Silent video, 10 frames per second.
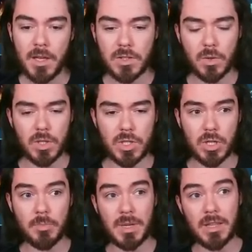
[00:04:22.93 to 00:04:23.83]
So it
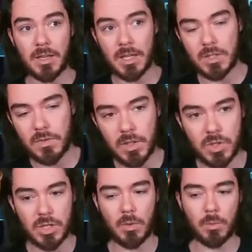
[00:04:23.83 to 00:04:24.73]
should be the next fusion.